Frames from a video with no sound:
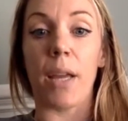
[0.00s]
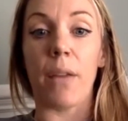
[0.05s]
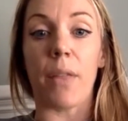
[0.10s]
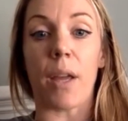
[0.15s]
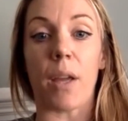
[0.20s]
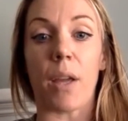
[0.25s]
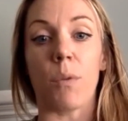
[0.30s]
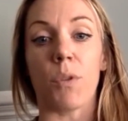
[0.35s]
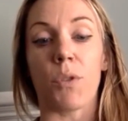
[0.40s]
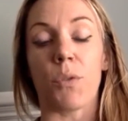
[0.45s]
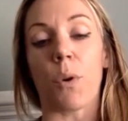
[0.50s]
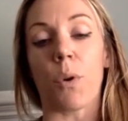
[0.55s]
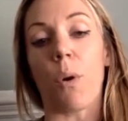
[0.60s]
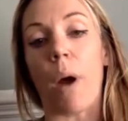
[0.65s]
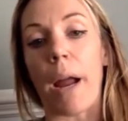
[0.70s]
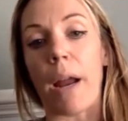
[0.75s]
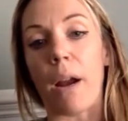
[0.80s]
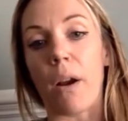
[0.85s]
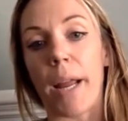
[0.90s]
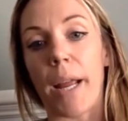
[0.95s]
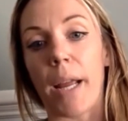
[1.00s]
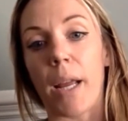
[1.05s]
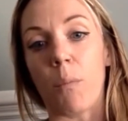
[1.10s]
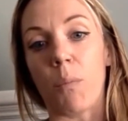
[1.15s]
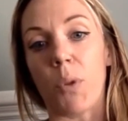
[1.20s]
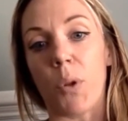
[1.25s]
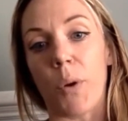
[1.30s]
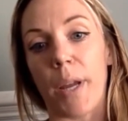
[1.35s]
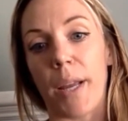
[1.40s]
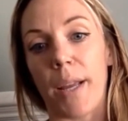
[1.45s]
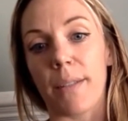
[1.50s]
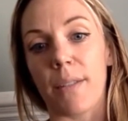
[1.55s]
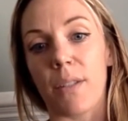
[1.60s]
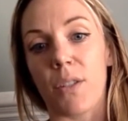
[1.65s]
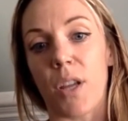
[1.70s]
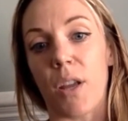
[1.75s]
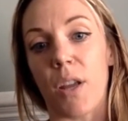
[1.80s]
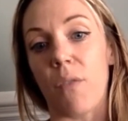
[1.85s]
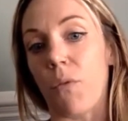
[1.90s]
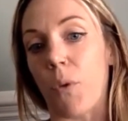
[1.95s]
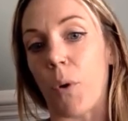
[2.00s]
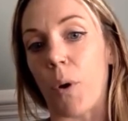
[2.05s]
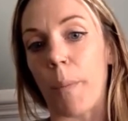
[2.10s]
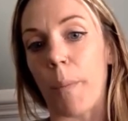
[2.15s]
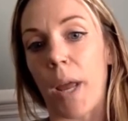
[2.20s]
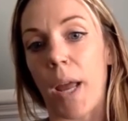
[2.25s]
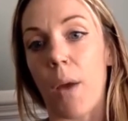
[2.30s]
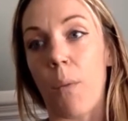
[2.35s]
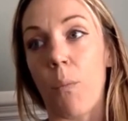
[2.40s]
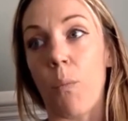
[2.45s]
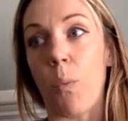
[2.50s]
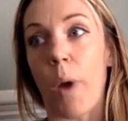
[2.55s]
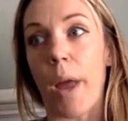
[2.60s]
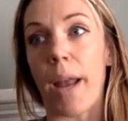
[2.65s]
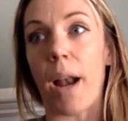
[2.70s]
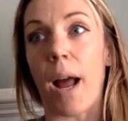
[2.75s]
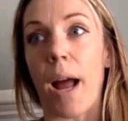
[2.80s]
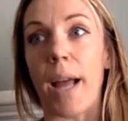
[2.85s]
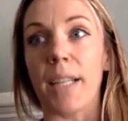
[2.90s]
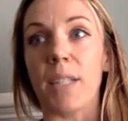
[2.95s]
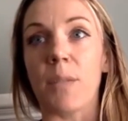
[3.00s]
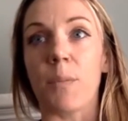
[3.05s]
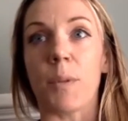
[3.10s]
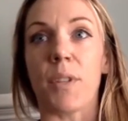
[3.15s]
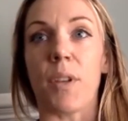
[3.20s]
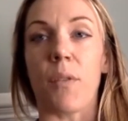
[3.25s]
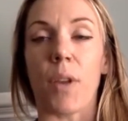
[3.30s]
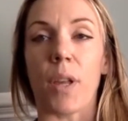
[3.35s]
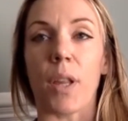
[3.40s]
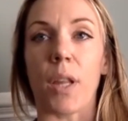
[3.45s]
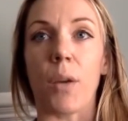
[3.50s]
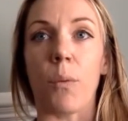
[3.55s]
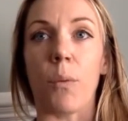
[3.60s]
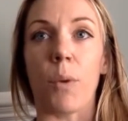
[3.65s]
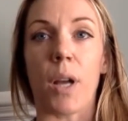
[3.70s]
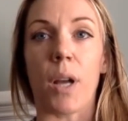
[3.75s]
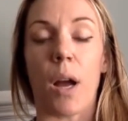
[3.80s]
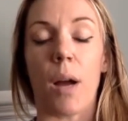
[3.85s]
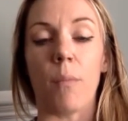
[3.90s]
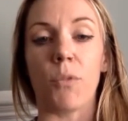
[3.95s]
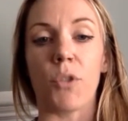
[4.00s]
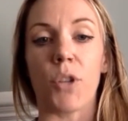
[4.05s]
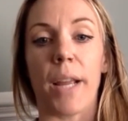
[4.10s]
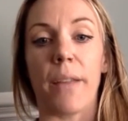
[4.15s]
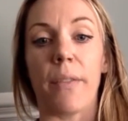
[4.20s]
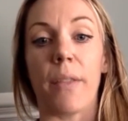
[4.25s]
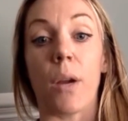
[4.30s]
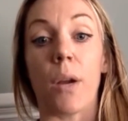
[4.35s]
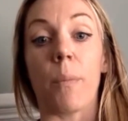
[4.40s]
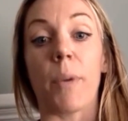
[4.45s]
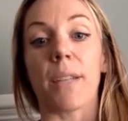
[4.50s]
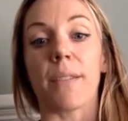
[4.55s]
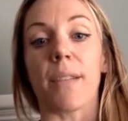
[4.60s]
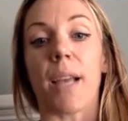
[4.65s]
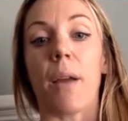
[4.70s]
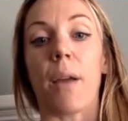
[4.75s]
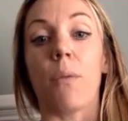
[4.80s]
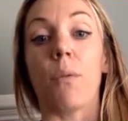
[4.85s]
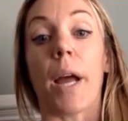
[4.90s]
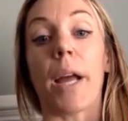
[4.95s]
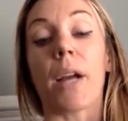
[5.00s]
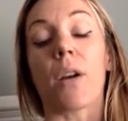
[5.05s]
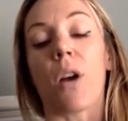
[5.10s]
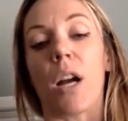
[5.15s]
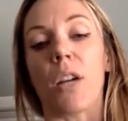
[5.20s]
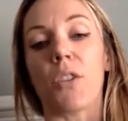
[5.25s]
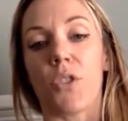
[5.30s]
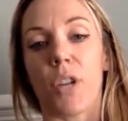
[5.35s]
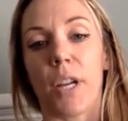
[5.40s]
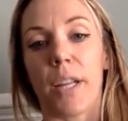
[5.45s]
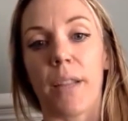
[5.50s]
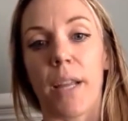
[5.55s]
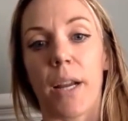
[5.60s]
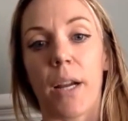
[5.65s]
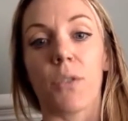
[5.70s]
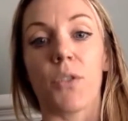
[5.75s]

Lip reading: that he was requiring employees to inform him when I specifically would come train there, because I cross-trained there.